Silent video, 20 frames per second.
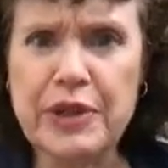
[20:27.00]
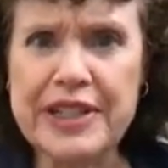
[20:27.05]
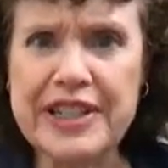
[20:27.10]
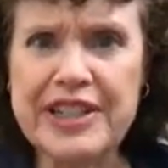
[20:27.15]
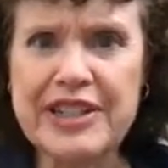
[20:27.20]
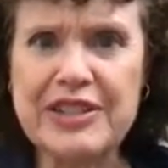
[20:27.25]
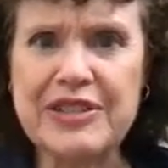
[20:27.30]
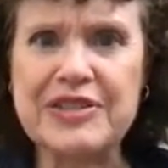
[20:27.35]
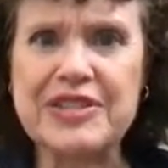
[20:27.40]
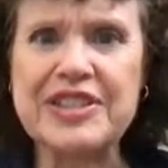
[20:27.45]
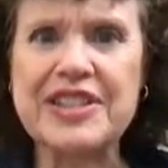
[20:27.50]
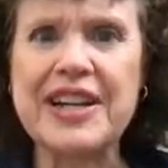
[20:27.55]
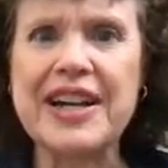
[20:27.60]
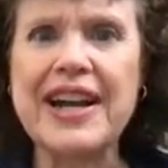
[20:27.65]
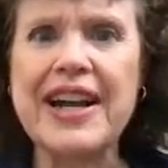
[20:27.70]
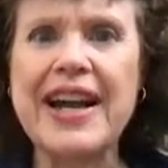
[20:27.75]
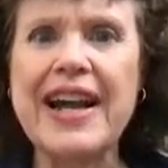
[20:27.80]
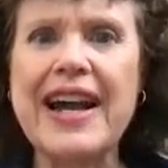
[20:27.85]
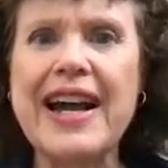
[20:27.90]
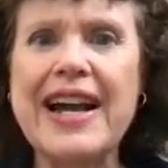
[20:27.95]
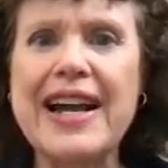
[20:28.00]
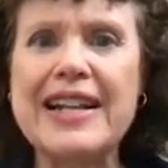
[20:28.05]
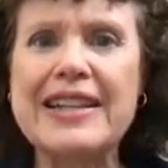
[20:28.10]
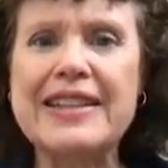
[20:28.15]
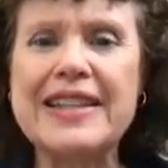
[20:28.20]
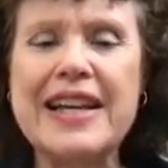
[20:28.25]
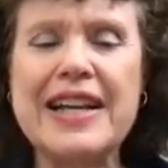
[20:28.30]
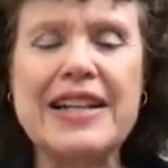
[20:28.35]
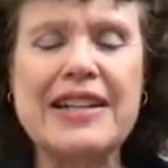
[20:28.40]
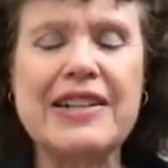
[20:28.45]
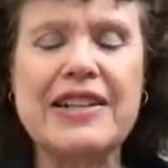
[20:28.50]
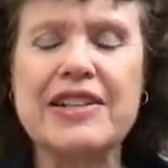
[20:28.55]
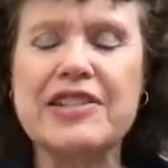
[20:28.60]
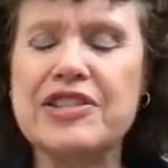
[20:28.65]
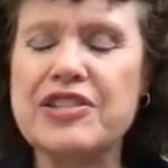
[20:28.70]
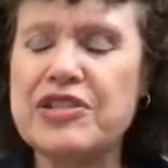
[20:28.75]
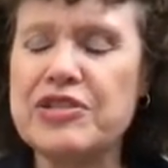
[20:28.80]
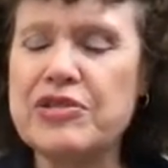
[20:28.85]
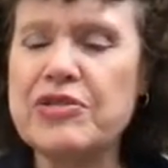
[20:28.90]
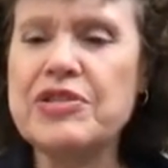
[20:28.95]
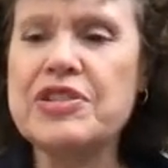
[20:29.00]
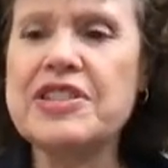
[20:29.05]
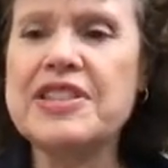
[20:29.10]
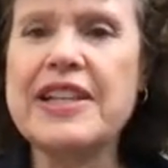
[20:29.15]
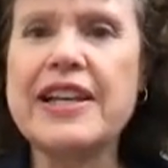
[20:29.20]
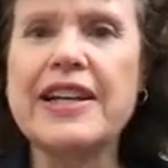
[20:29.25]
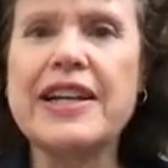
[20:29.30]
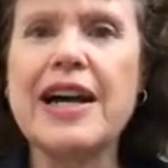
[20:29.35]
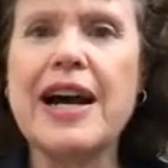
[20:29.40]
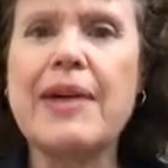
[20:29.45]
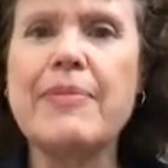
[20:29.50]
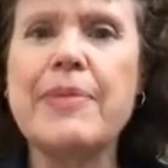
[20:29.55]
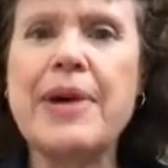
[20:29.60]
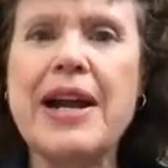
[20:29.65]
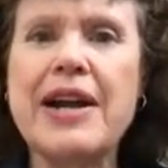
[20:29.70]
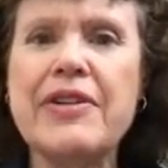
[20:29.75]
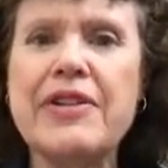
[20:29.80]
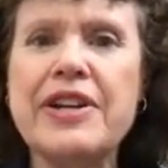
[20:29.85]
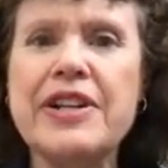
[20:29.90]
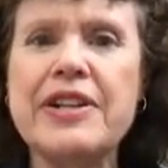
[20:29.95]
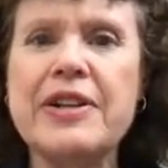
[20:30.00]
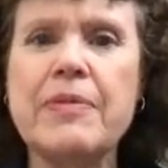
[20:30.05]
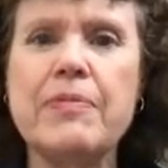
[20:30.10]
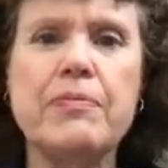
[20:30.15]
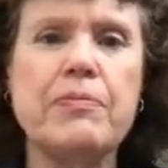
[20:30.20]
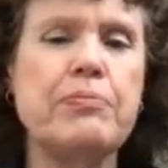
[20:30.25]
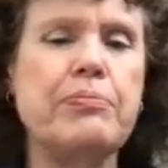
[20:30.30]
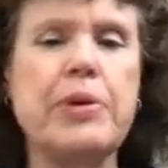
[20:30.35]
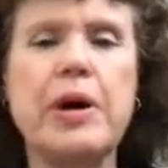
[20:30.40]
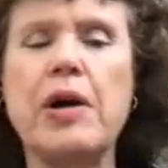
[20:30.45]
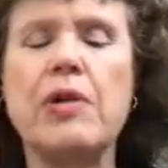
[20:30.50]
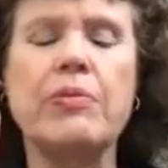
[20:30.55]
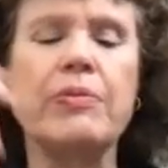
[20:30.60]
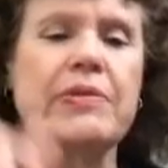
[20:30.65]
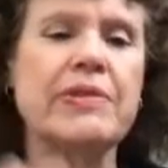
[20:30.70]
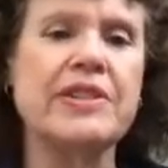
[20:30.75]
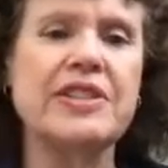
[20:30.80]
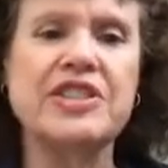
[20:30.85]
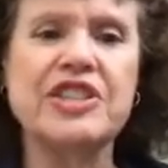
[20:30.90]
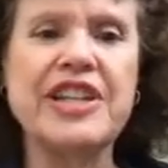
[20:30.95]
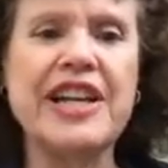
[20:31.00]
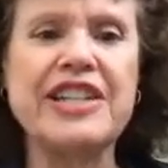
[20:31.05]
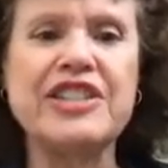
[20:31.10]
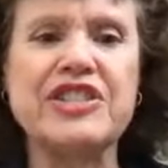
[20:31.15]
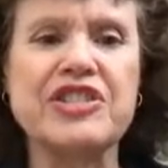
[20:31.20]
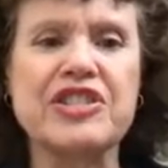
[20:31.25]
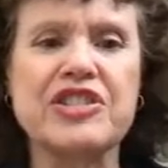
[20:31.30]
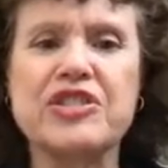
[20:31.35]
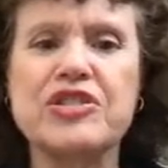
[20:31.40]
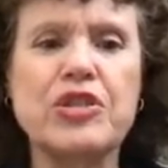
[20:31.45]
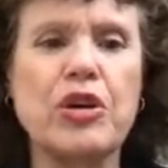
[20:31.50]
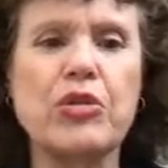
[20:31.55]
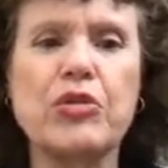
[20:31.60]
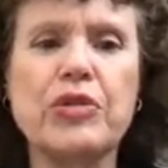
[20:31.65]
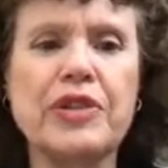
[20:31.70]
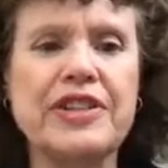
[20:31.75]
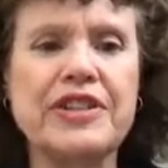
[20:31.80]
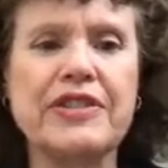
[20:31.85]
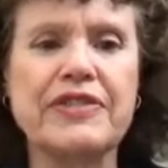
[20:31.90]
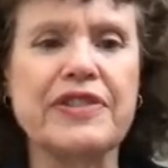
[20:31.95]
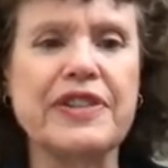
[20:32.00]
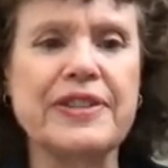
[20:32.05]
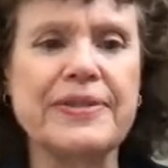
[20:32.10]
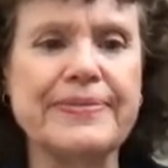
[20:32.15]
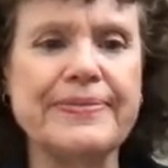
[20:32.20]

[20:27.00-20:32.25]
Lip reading: years, and then as soon as they got married, boom, changes, totally different.